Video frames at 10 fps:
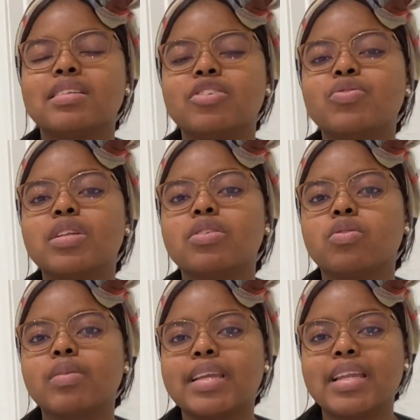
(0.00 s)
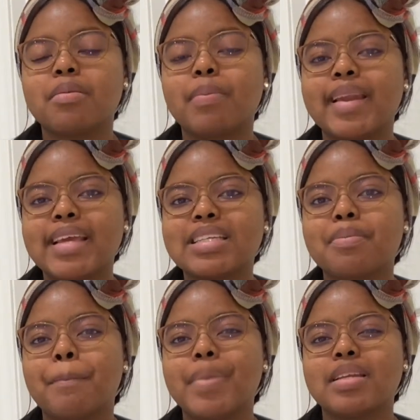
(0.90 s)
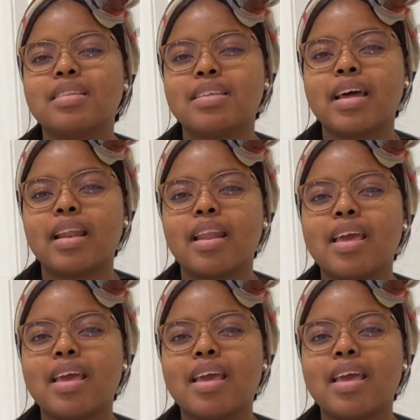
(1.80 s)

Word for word: literally no learning place better than